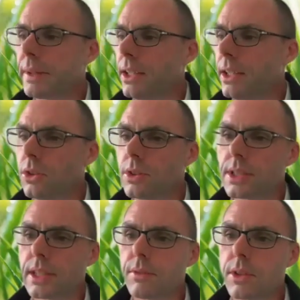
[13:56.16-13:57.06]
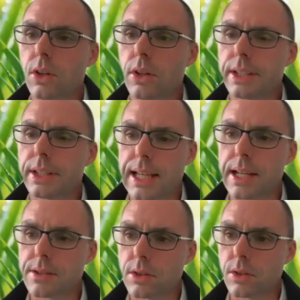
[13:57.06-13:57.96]
been using them a lot in
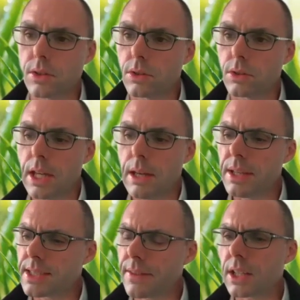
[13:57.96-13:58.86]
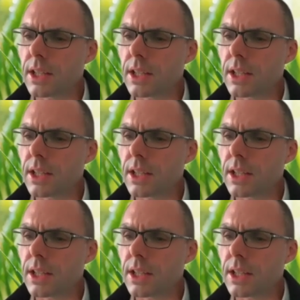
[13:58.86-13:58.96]
class, no. But it's something